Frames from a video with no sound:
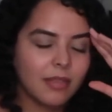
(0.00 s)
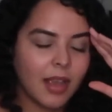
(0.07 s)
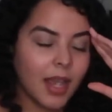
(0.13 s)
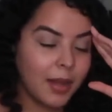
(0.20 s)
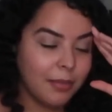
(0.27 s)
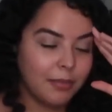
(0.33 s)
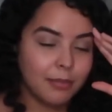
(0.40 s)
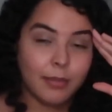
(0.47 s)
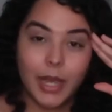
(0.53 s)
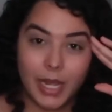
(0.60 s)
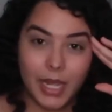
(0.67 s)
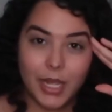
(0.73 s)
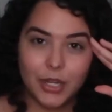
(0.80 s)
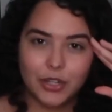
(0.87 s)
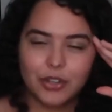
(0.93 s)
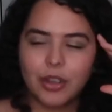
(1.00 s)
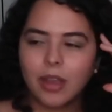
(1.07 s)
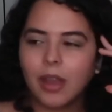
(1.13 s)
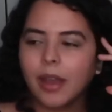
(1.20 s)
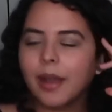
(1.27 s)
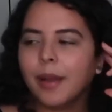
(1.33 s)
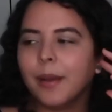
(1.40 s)
at my age.
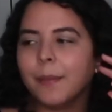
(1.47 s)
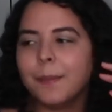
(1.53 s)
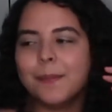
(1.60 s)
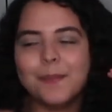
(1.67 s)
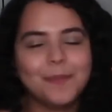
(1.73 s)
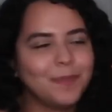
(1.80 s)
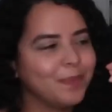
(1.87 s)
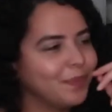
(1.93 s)
I'm